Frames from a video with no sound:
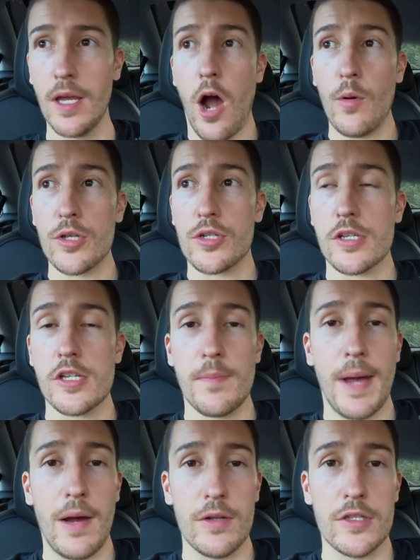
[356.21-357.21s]
I was just
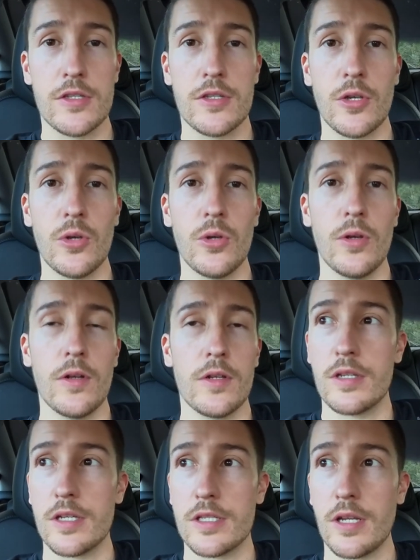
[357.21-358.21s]
about to
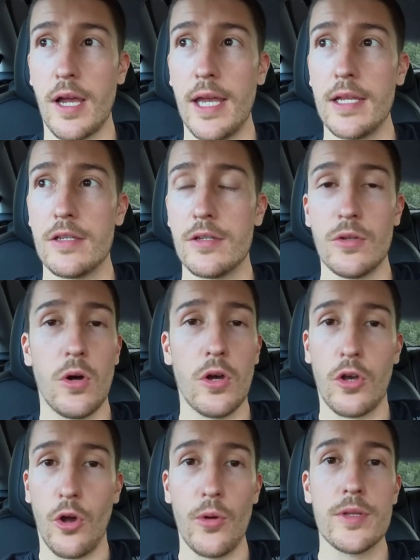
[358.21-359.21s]
decide to
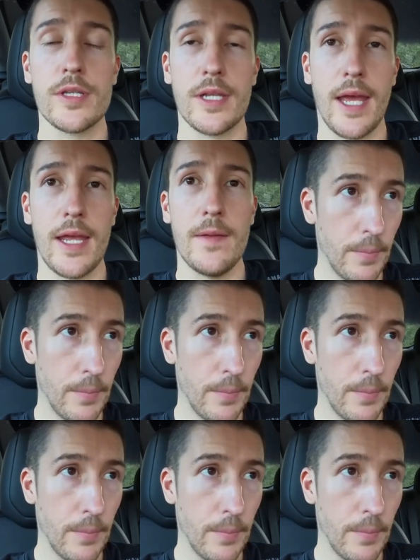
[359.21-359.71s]
not go today,